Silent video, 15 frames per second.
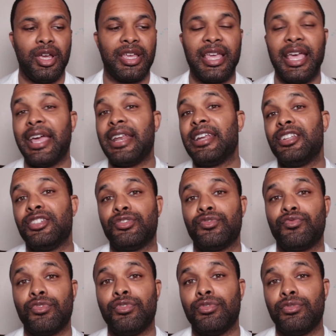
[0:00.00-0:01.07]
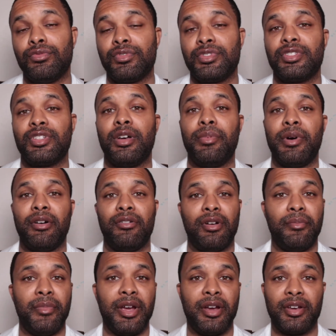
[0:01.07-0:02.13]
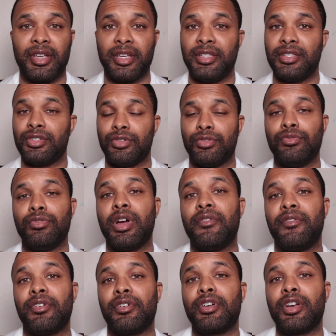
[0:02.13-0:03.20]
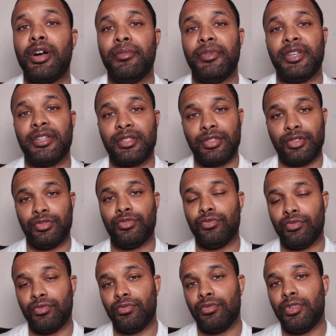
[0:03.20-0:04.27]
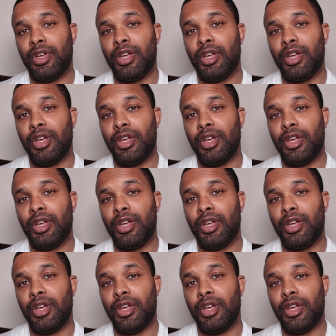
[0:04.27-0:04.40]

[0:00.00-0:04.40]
Canada's rules about Americans or whoever coming to